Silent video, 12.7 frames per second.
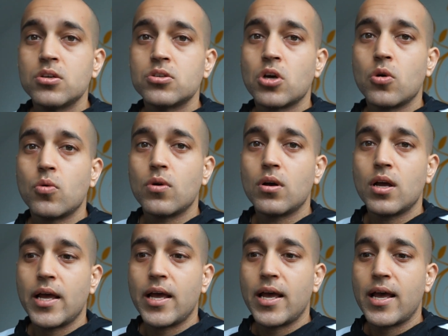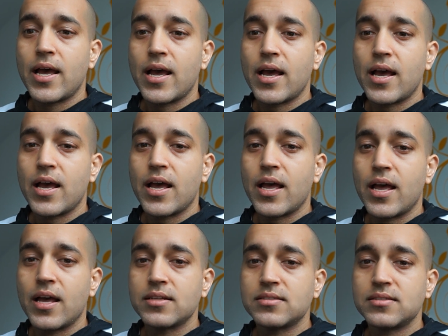So,
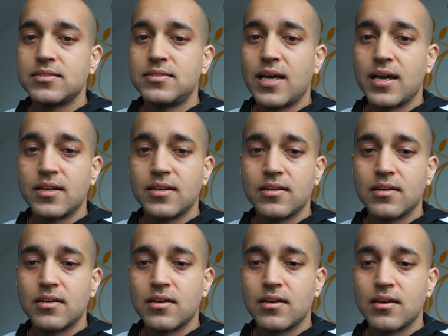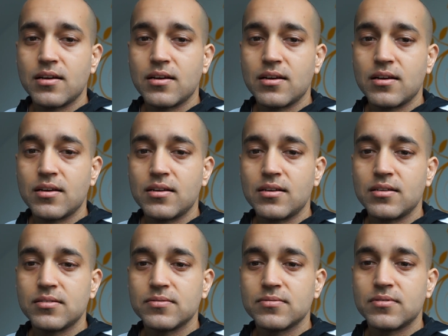and then
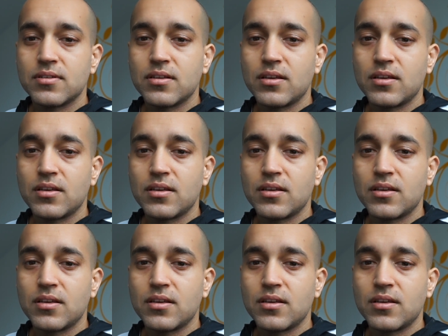I